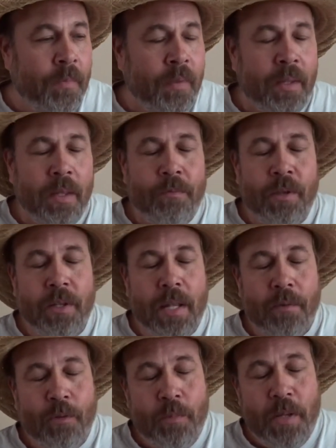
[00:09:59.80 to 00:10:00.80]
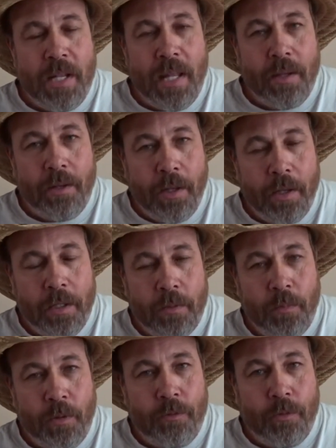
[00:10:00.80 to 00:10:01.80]
if you've never been out hunting
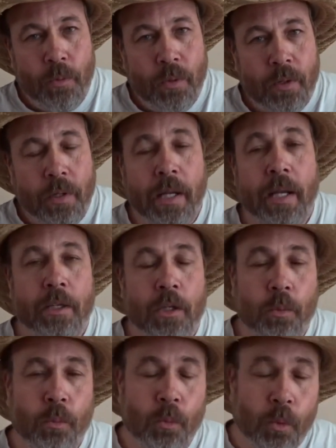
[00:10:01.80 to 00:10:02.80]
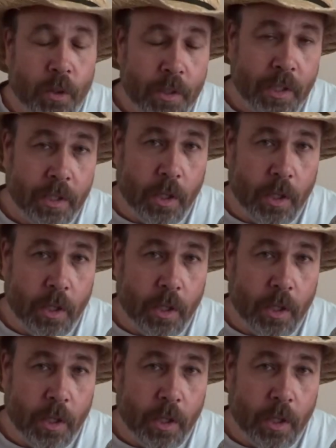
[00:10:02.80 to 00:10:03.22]
before and you want to go